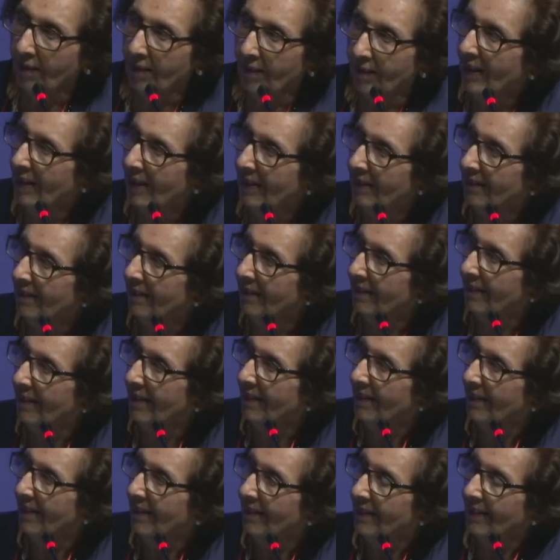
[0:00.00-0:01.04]
But
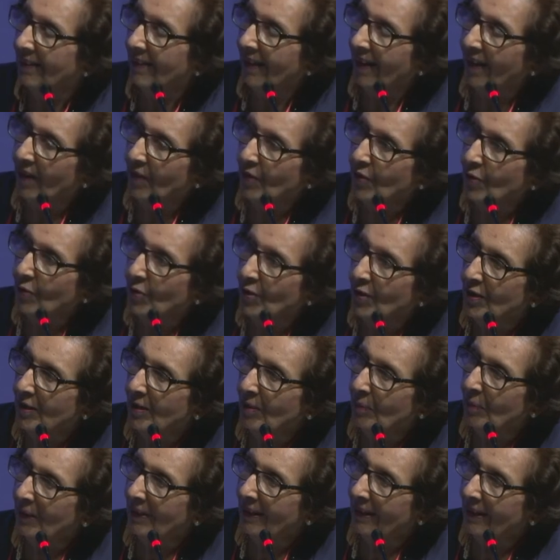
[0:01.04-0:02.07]
how do you deal
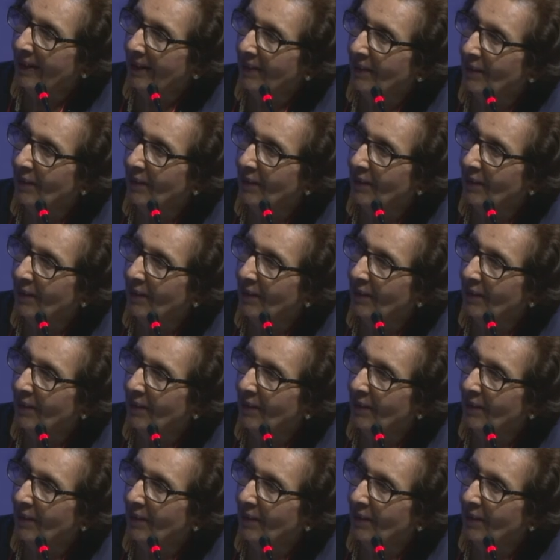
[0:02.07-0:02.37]
with that?